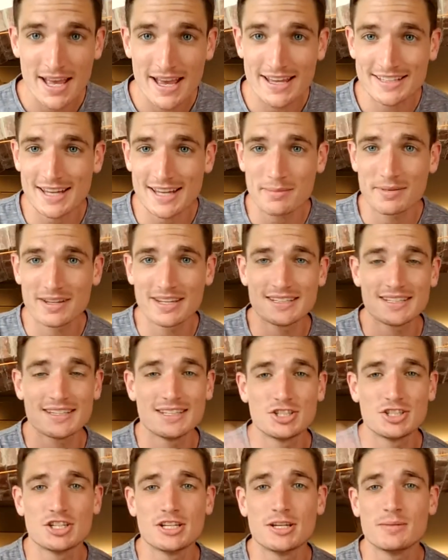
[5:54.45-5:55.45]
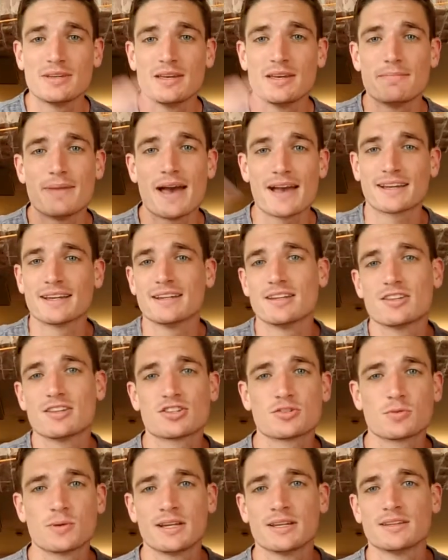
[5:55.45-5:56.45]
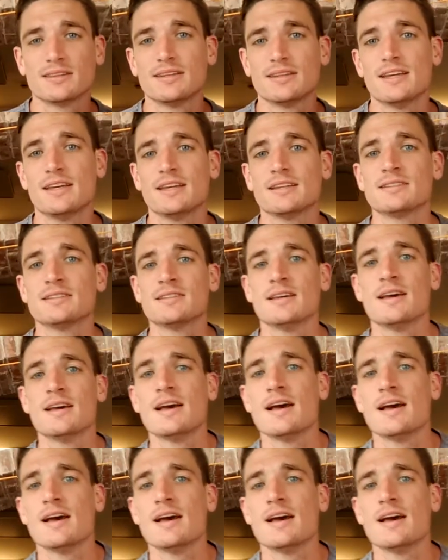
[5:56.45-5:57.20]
It's time to get to the gym, get back into the swing of things.